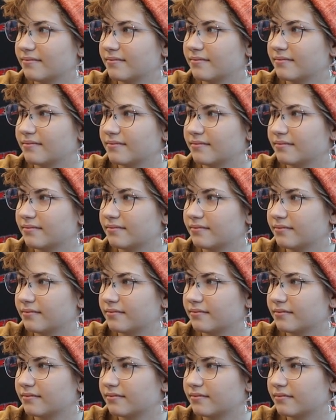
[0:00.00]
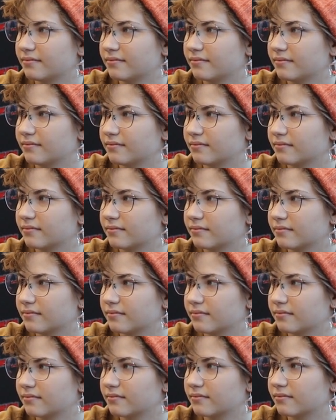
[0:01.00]

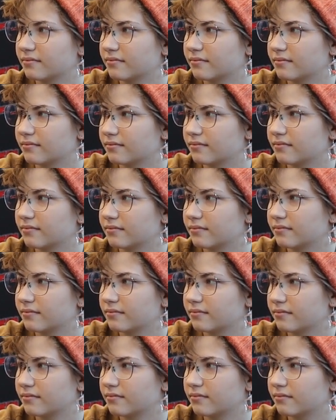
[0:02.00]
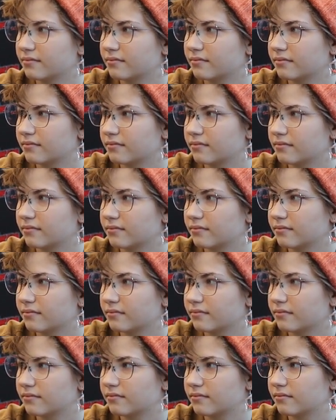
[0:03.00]

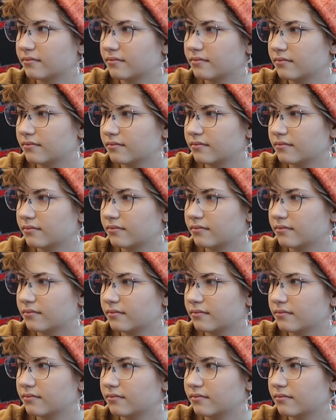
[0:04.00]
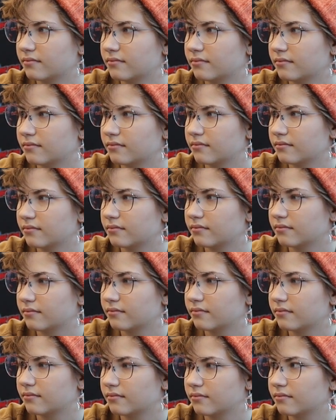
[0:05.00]

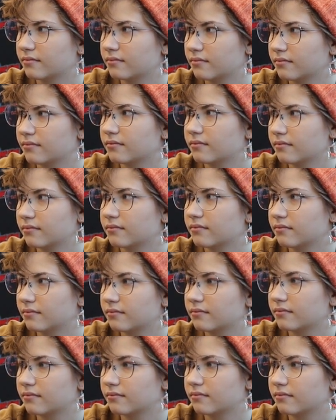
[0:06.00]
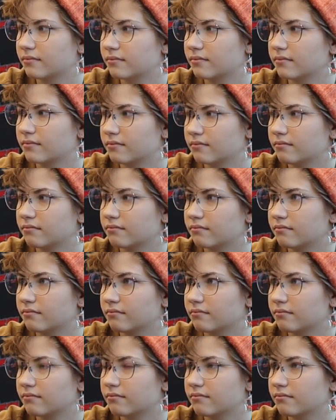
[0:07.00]
(silent)